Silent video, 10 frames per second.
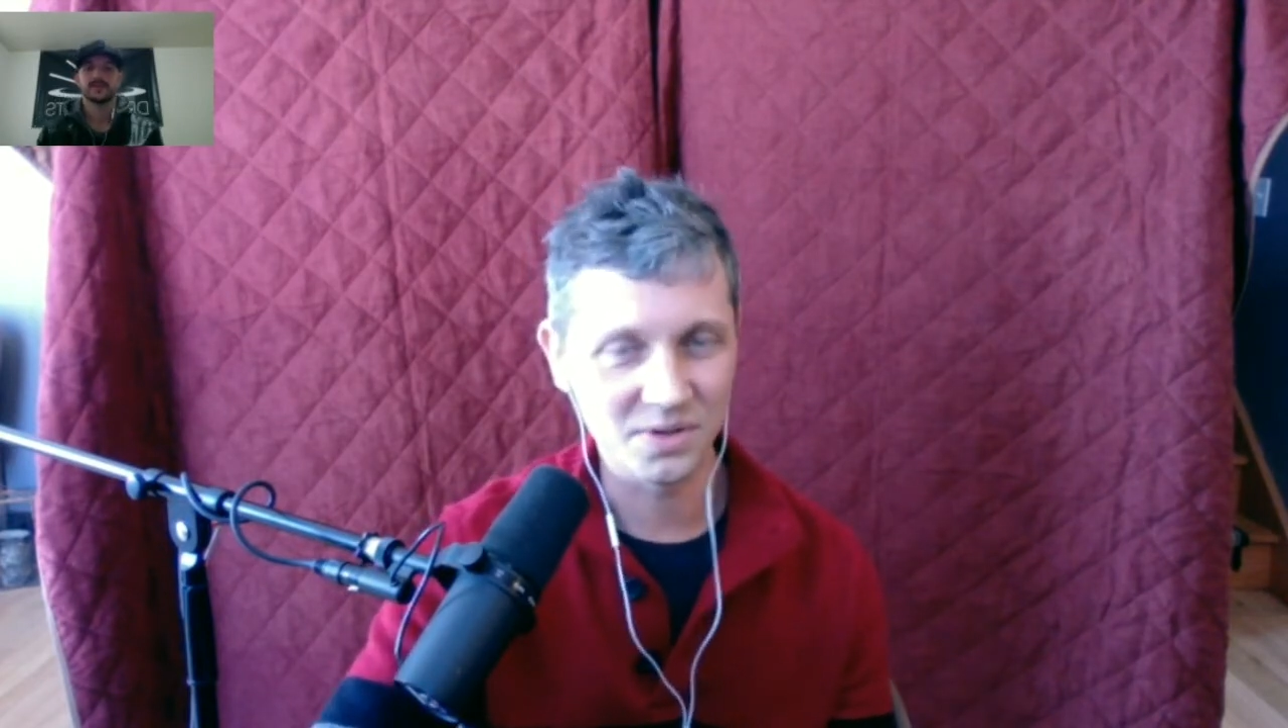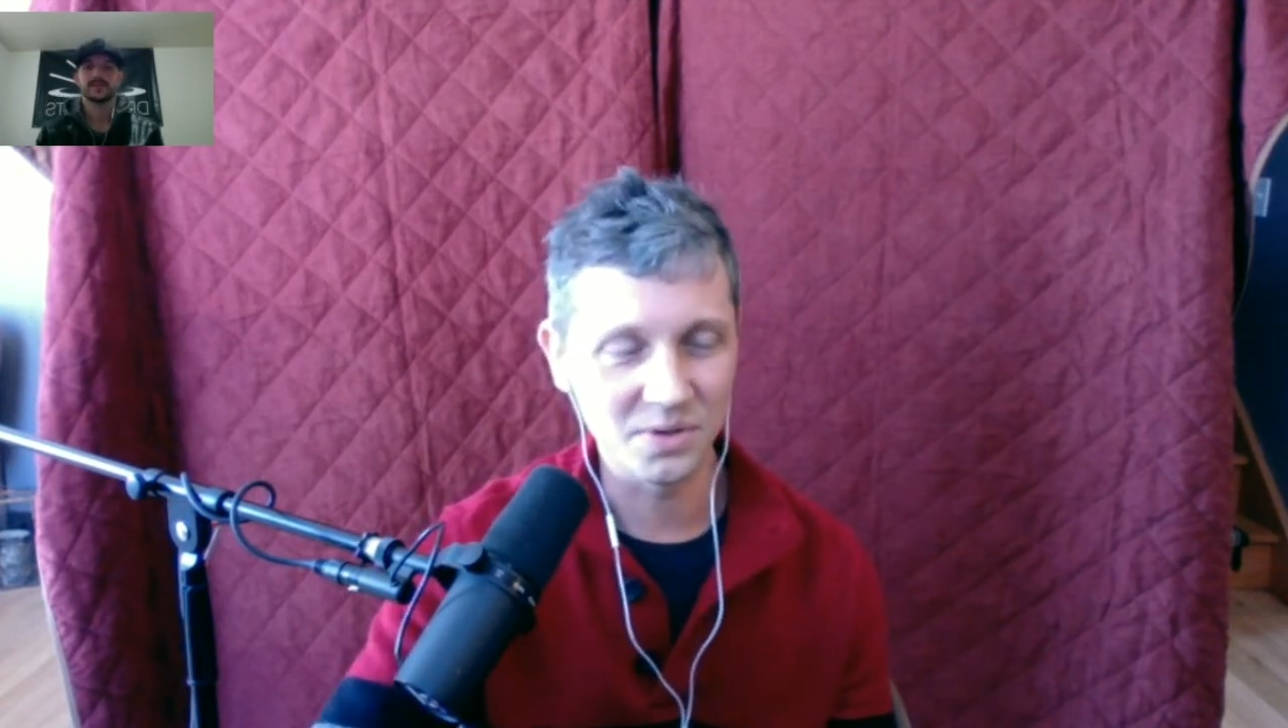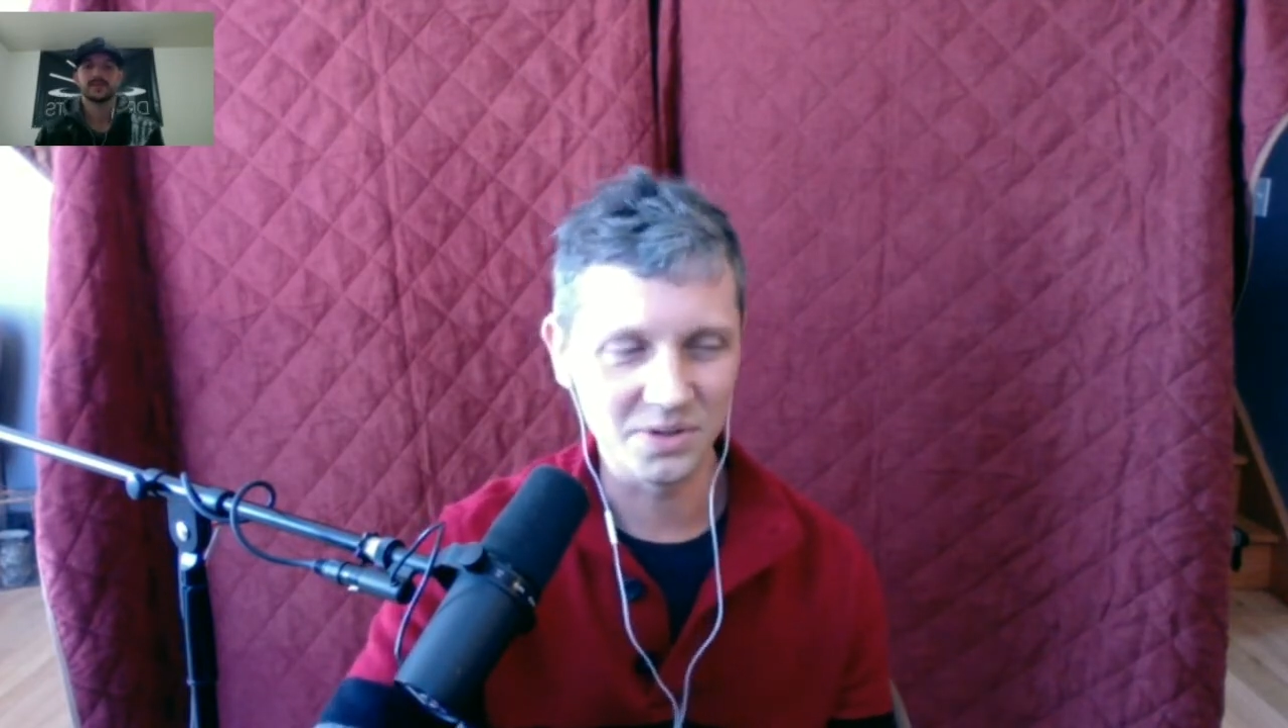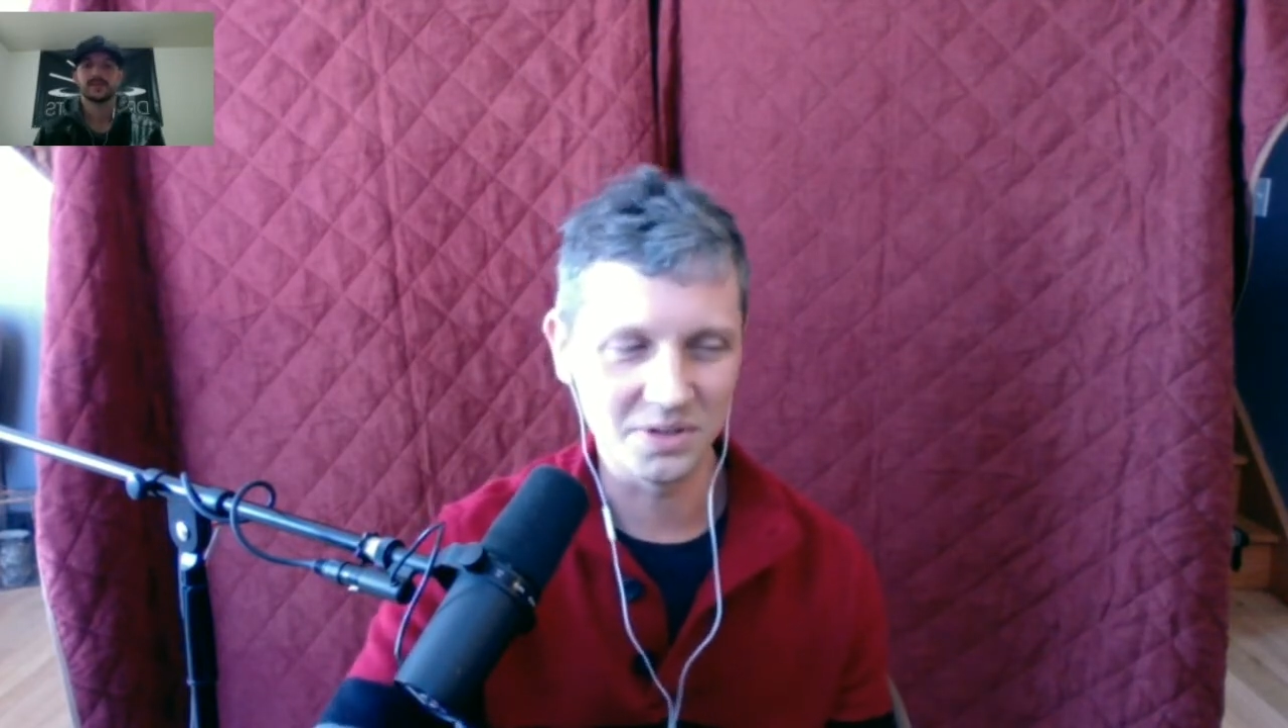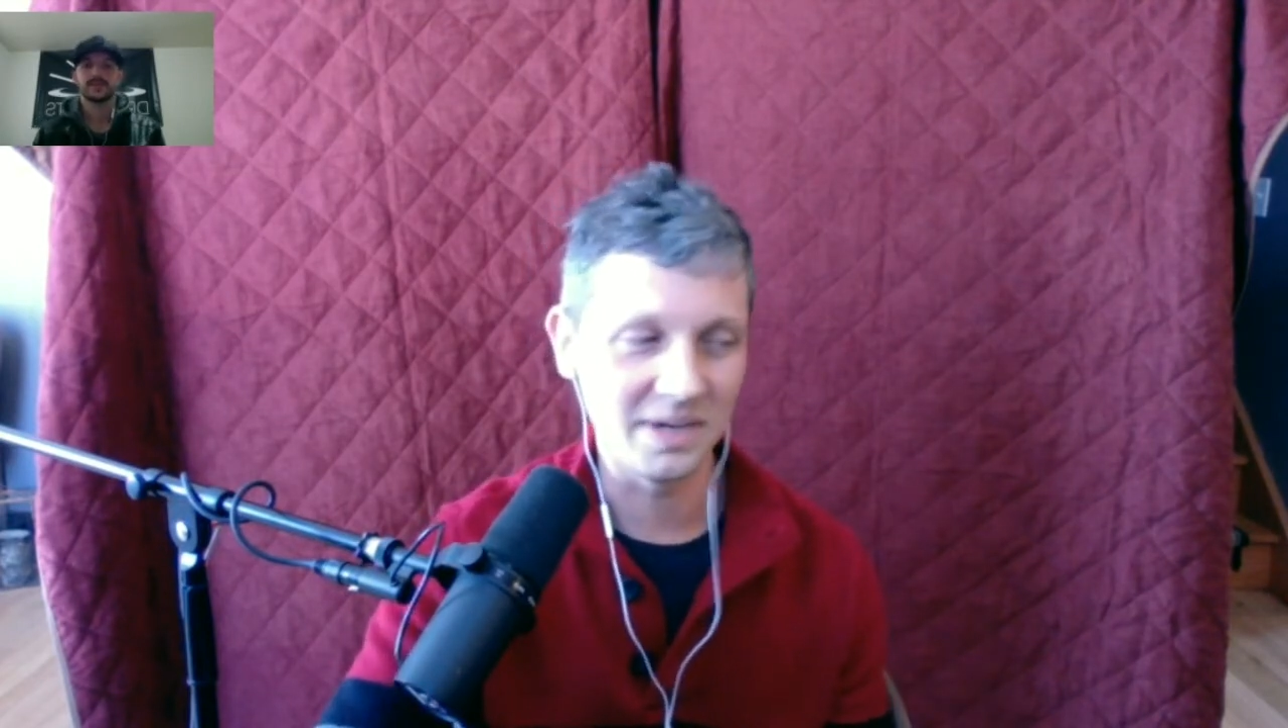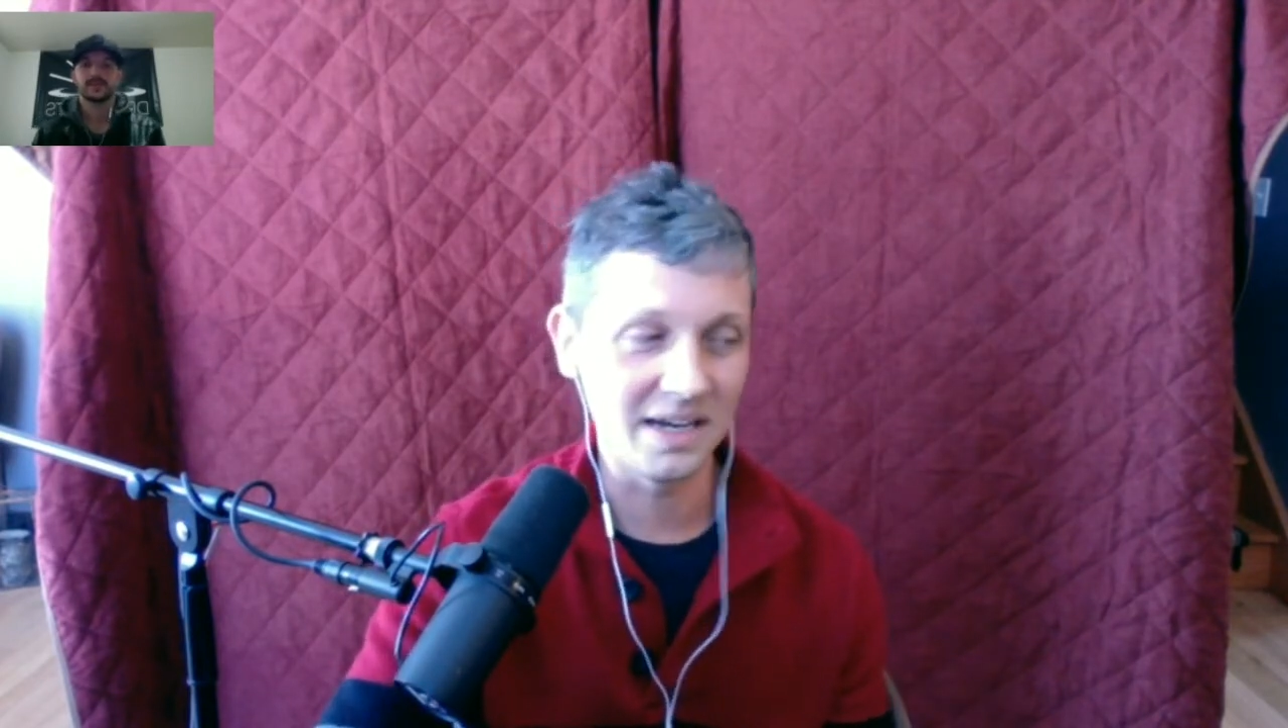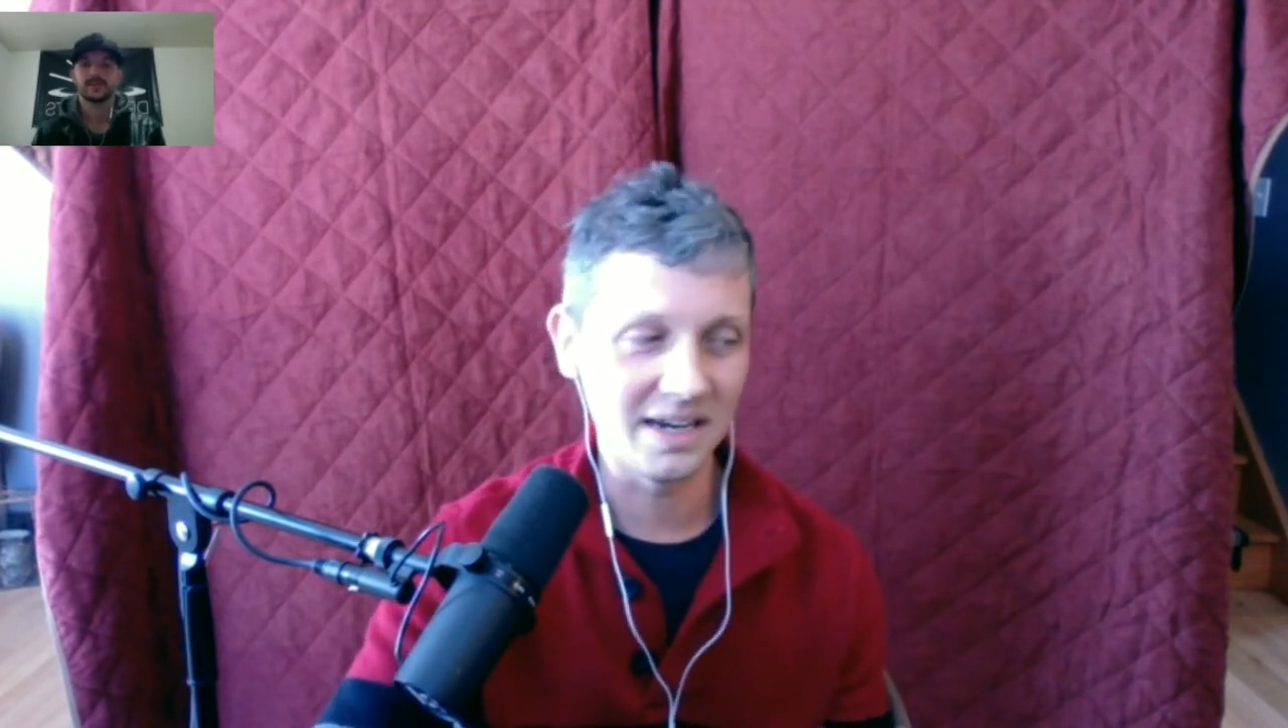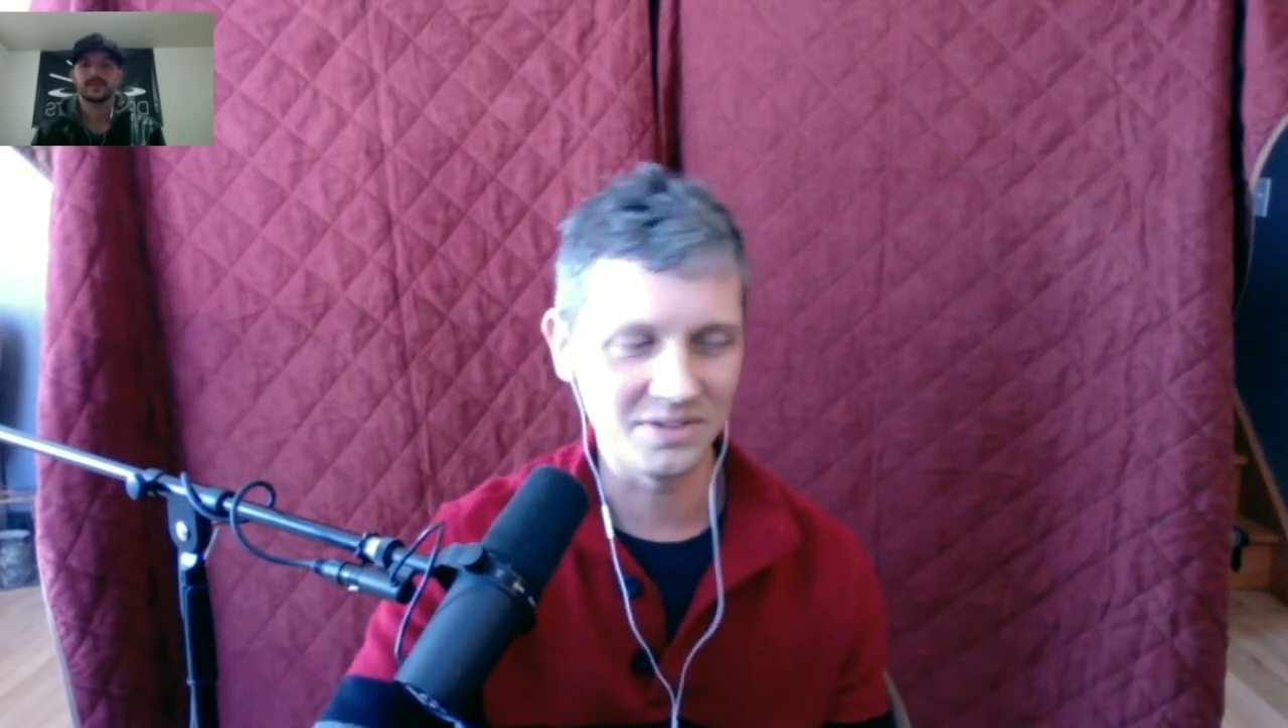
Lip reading: Colt about it.